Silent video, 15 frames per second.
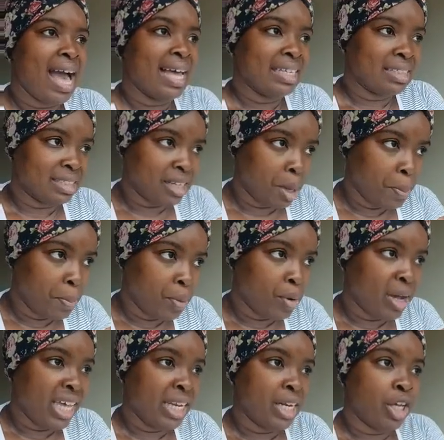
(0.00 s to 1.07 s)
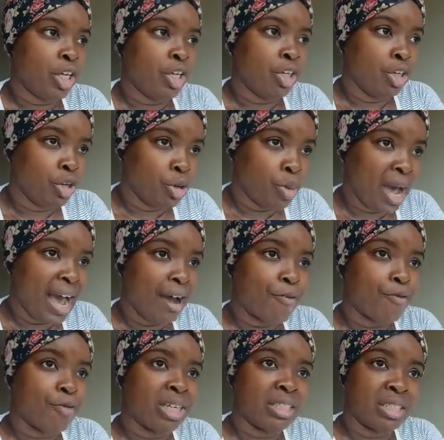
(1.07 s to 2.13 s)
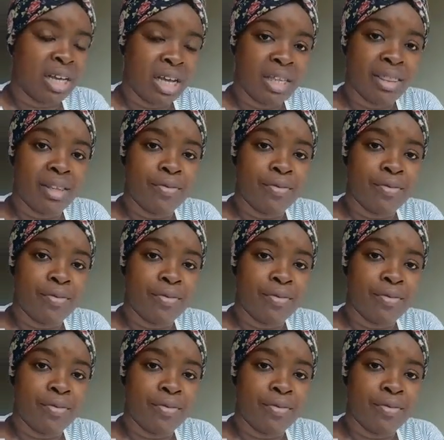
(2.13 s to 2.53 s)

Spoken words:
at some point you have returned